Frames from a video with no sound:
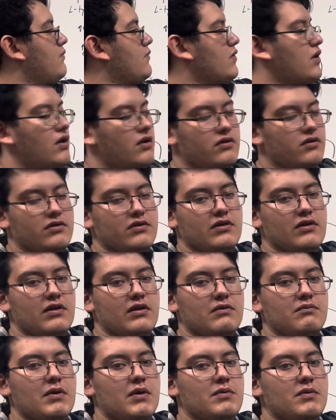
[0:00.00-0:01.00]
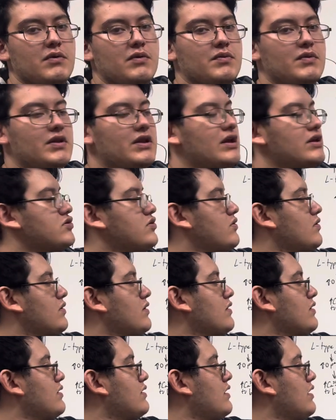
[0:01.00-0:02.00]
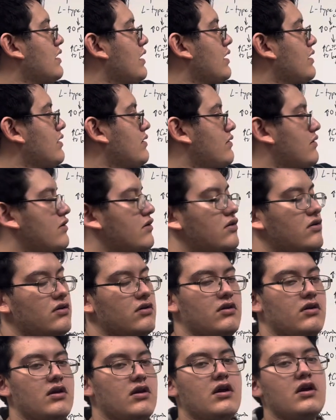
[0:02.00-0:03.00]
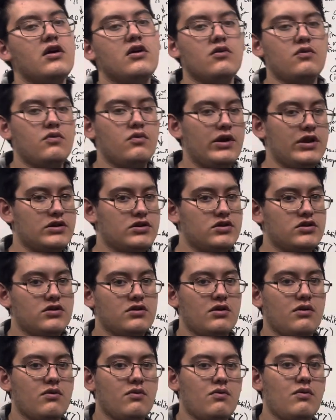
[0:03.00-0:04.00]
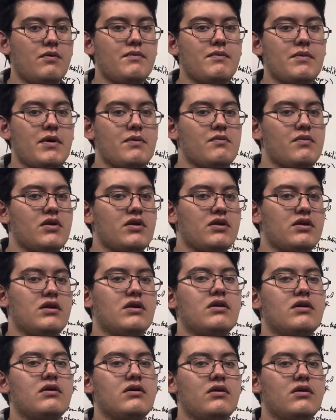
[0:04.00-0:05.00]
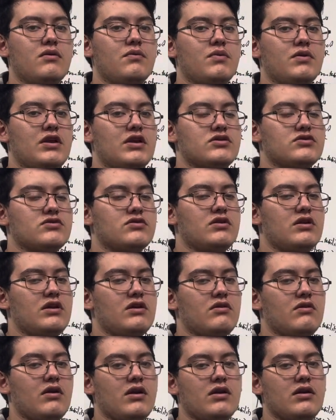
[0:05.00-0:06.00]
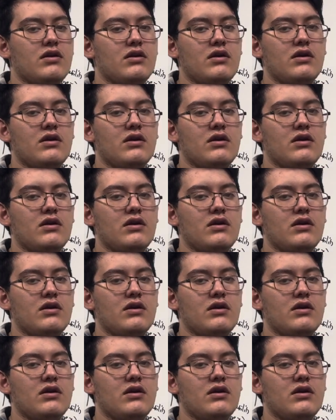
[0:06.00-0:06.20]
cause membrane potential decay to occur, which what membrane potential decay